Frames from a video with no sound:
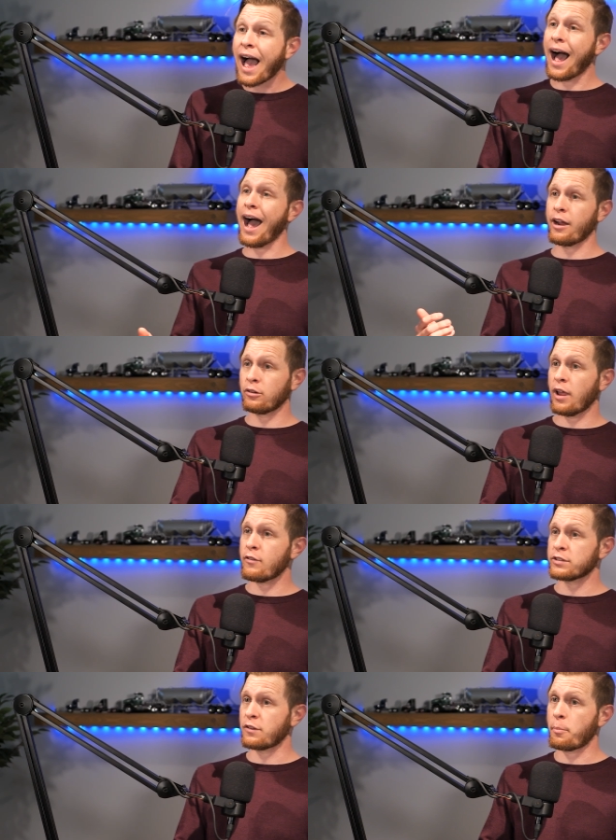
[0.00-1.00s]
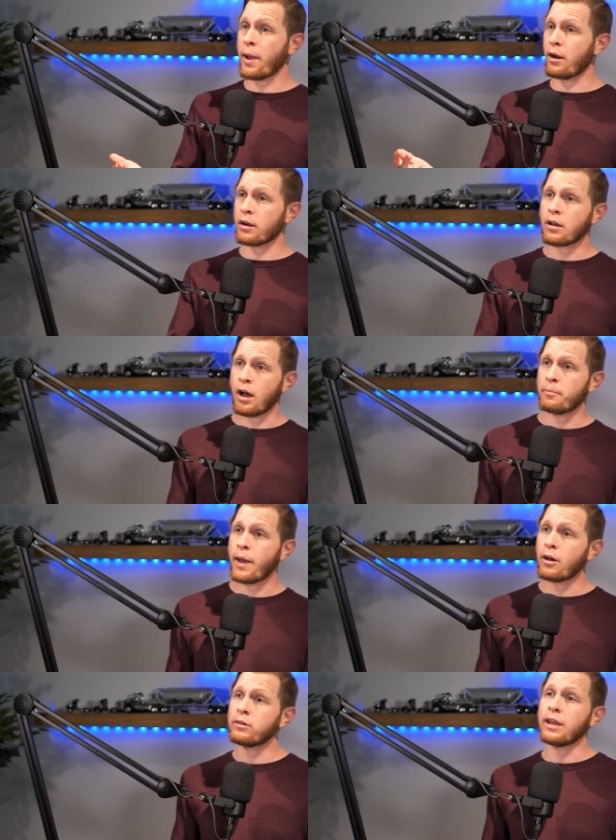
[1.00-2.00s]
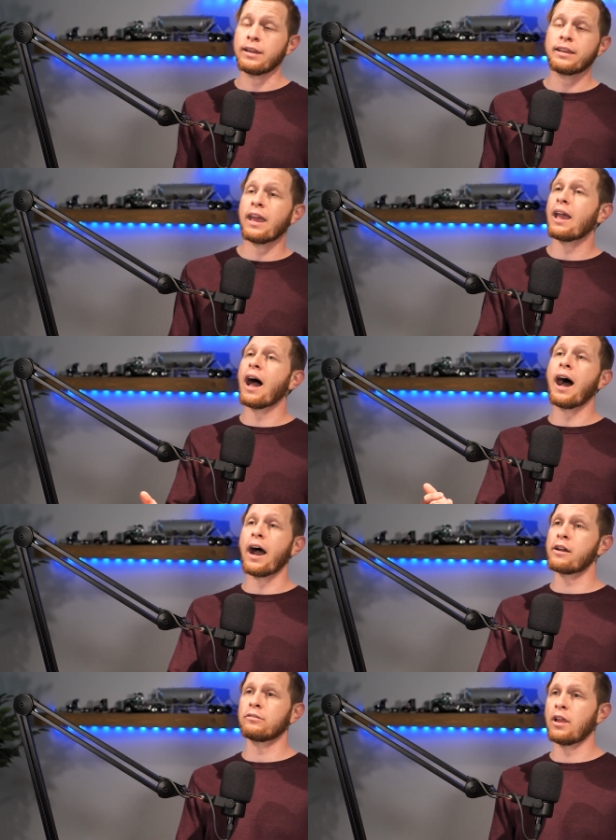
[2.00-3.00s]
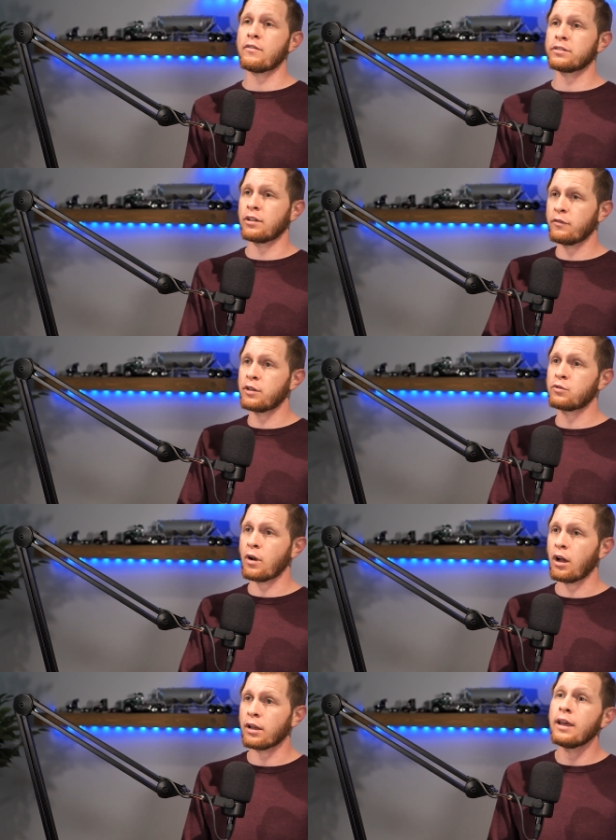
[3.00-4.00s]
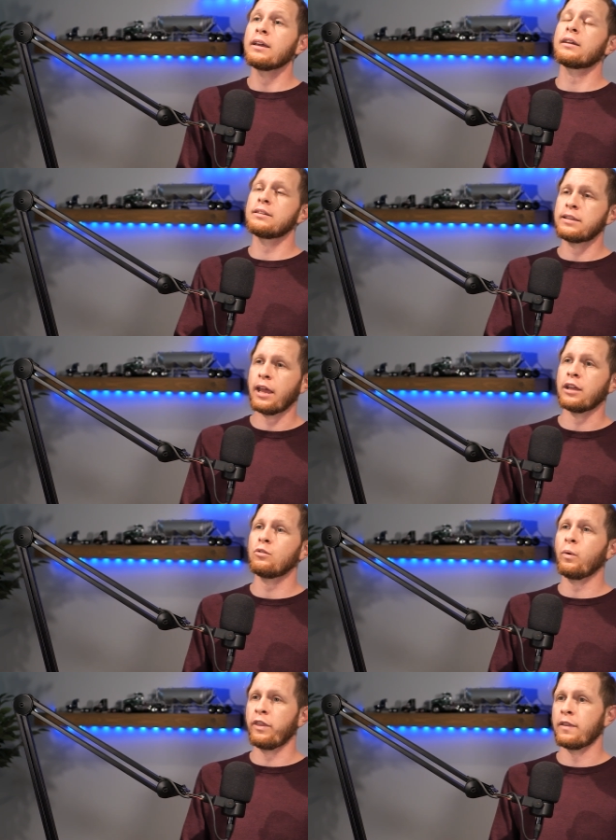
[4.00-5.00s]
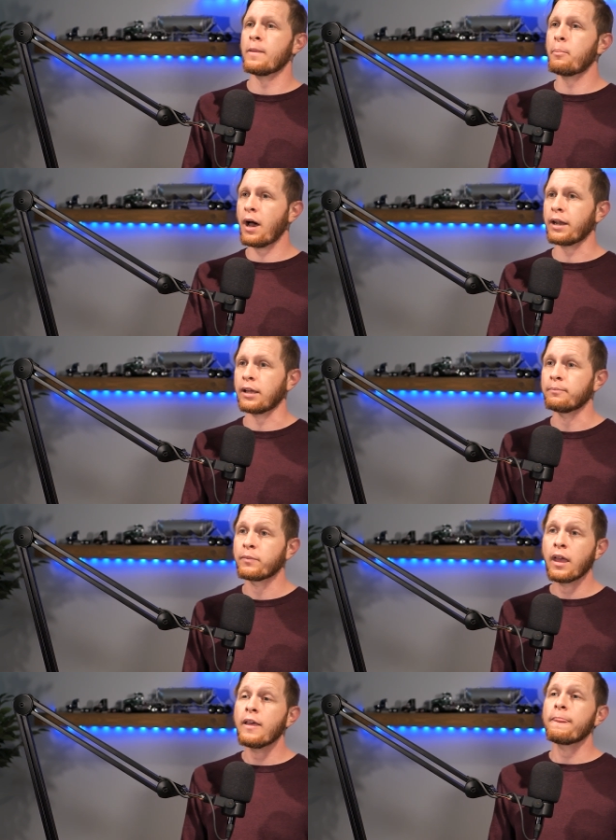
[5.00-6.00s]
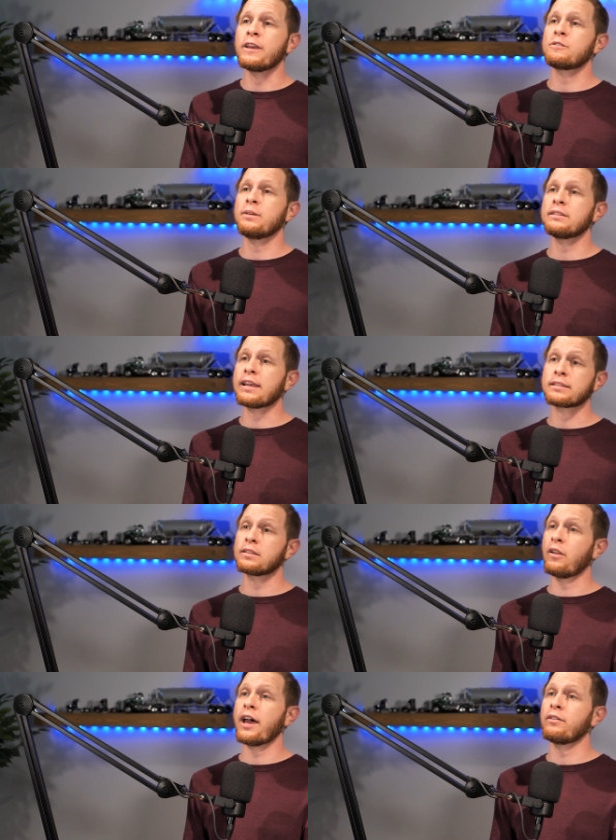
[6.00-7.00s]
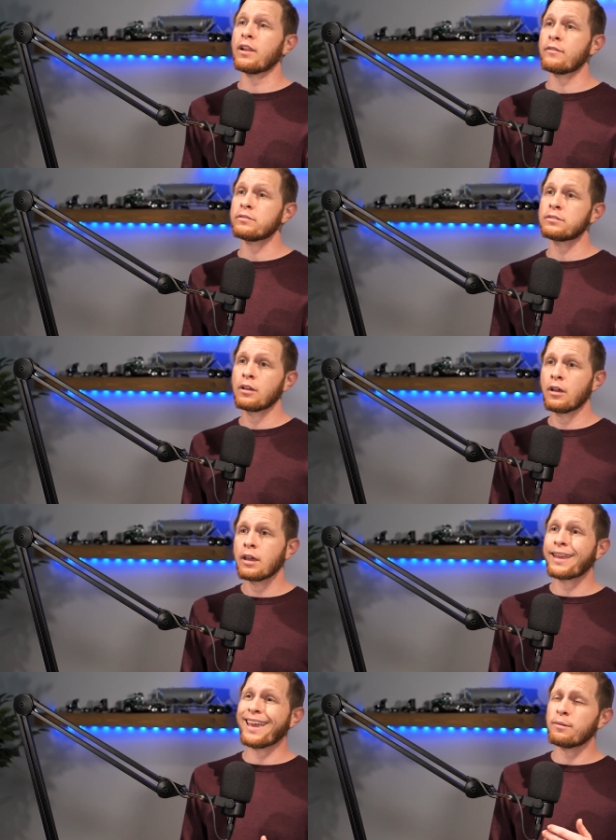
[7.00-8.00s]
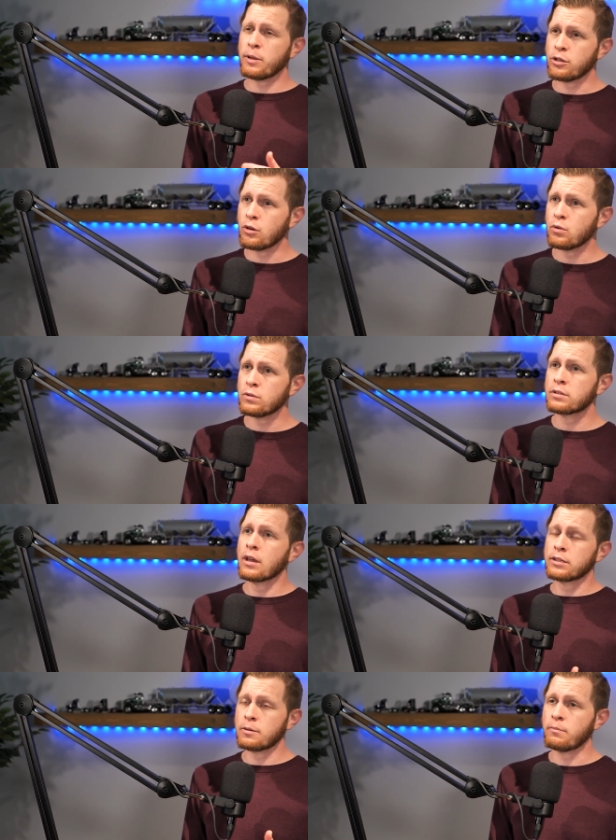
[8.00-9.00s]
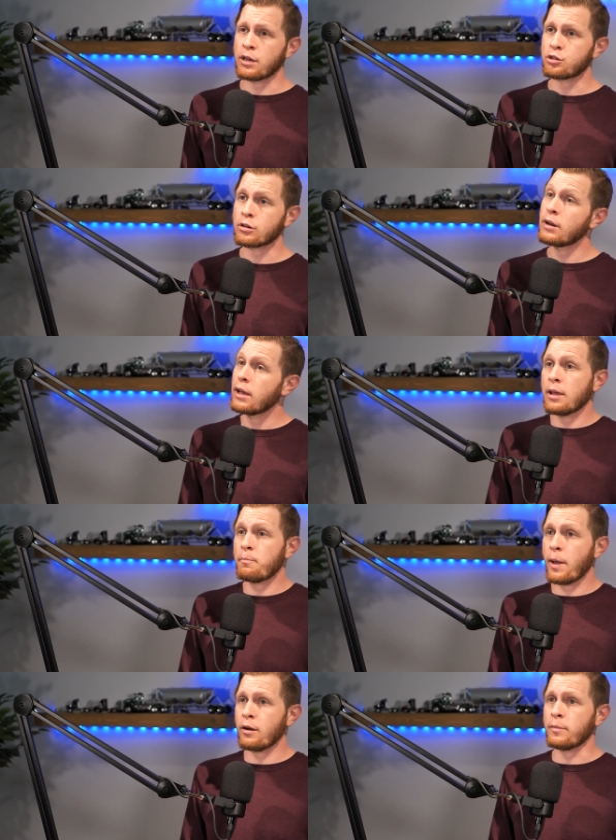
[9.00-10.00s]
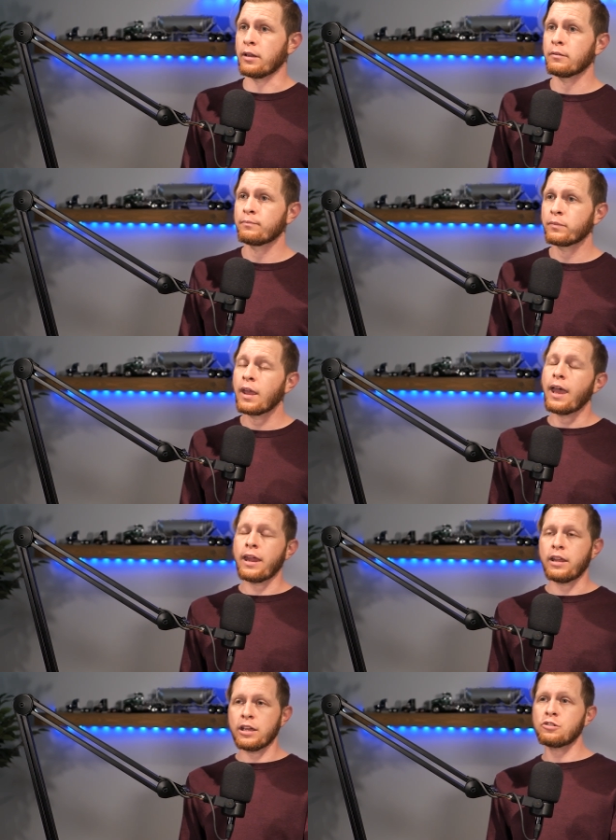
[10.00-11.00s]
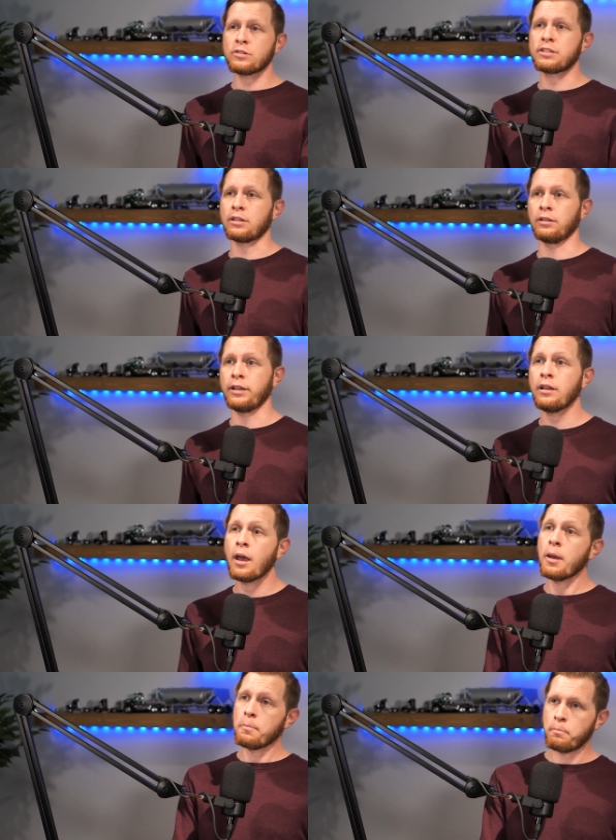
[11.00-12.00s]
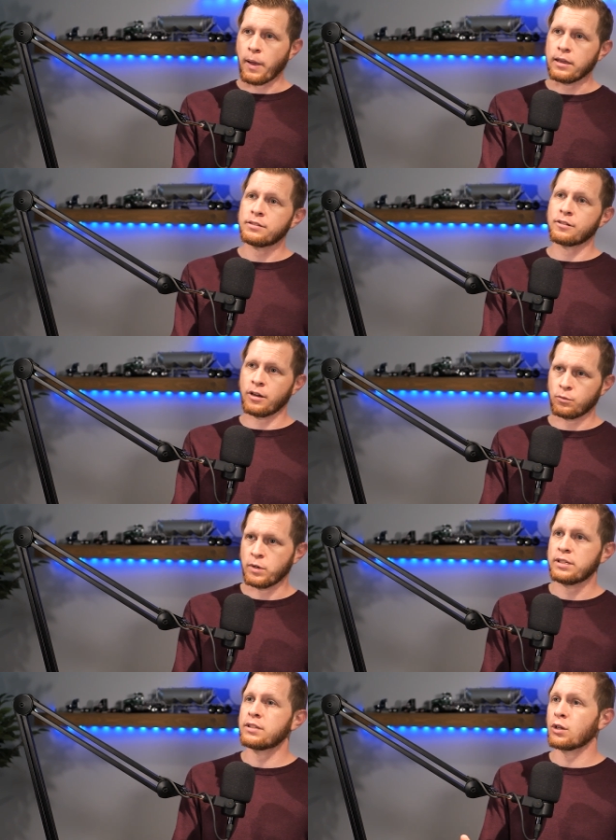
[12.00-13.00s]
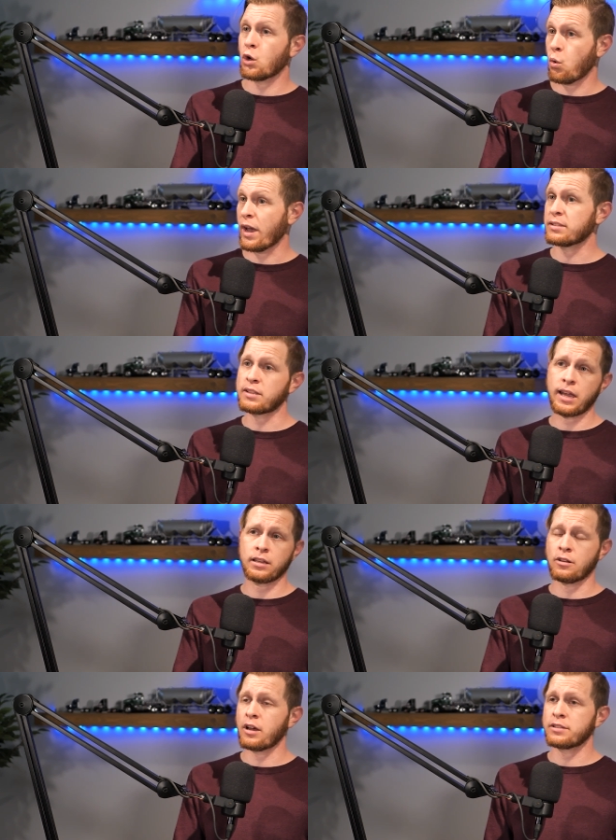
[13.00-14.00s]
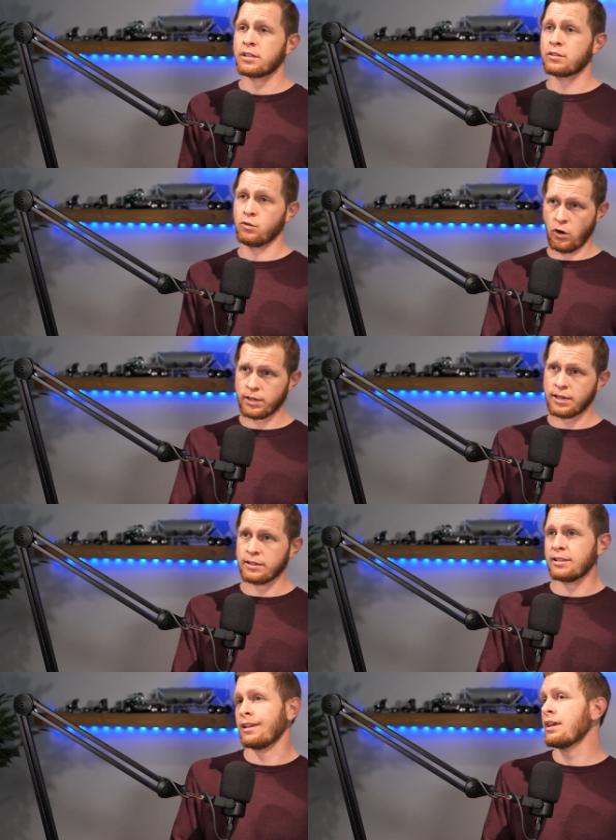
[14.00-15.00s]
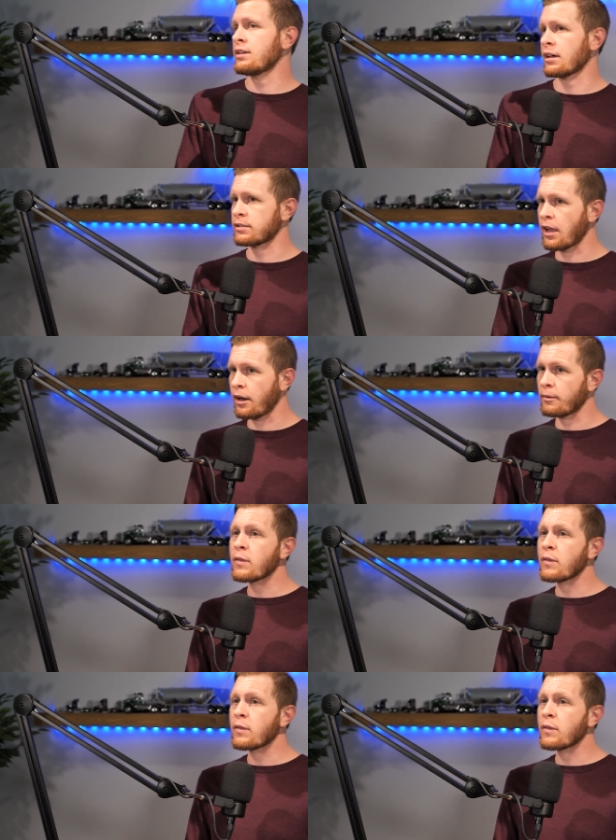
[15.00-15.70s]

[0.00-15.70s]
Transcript: Higher levels of the parent compound indicate higher levels of the drug contained within the body. This means that saliva levels can be used to measure impairment. And interestingly, based on recent Quest Diagnostic Drug Testing Index data,